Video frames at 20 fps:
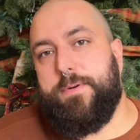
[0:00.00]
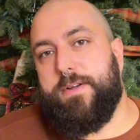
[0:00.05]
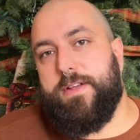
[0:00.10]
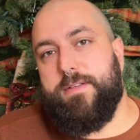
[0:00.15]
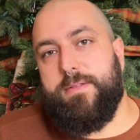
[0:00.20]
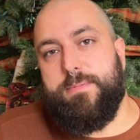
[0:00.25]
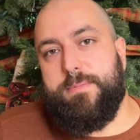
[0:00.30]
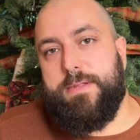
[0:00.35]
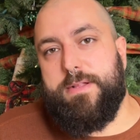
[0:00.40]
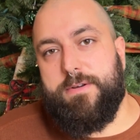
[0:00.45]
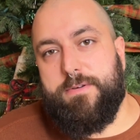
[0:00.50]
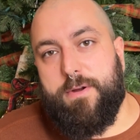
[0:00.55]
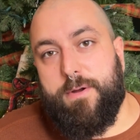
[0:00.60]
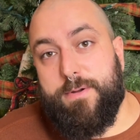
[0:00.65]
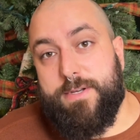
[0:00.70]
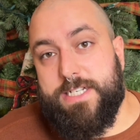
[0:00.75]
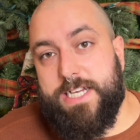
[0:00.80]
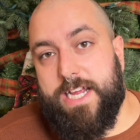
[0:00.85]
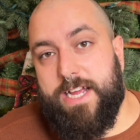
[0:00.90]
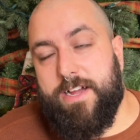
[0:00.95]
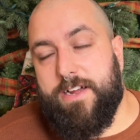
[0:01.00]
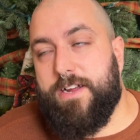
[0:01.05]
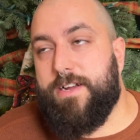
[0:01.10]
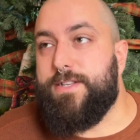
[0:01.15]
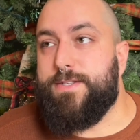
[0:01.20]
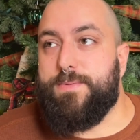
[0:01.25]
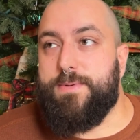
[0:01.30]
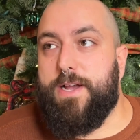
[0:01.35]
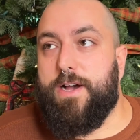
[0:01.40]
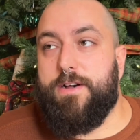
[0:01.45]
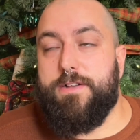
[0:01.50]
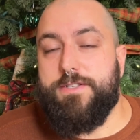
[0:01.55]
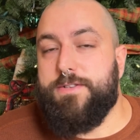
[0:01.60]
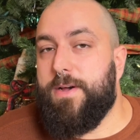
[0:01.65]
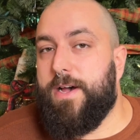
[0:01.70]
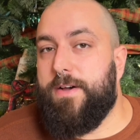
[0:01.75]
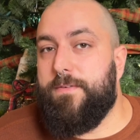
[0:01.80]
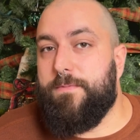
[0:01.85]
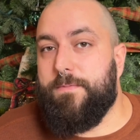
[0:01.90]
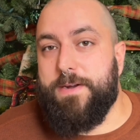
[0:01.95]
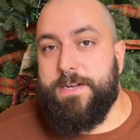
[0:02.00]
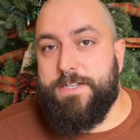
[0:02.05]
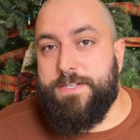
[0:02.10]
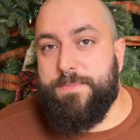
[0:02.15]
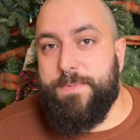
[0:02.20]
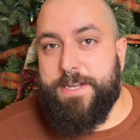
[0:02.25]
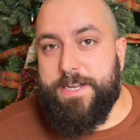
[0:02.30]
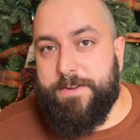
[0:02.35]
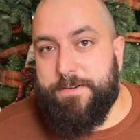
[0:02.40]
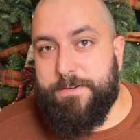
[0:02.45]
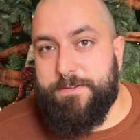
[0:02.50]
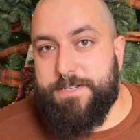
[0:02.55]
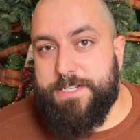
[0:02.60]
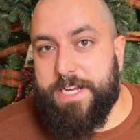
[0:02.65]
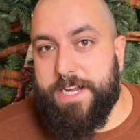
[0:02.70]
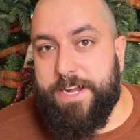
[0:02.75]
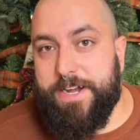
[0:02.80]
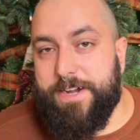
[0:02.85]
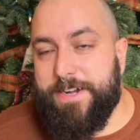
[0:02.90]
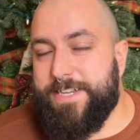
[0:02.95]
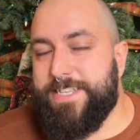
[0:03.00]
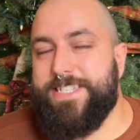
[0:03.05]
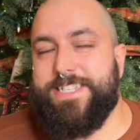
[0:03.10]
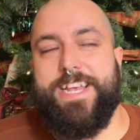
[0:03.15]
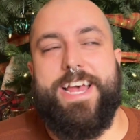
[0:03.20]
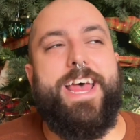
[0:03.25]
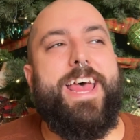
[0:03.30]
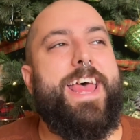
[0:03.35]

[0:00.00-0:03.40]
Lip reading: give them a little crochet hook, because we also have way too many crochet hooks,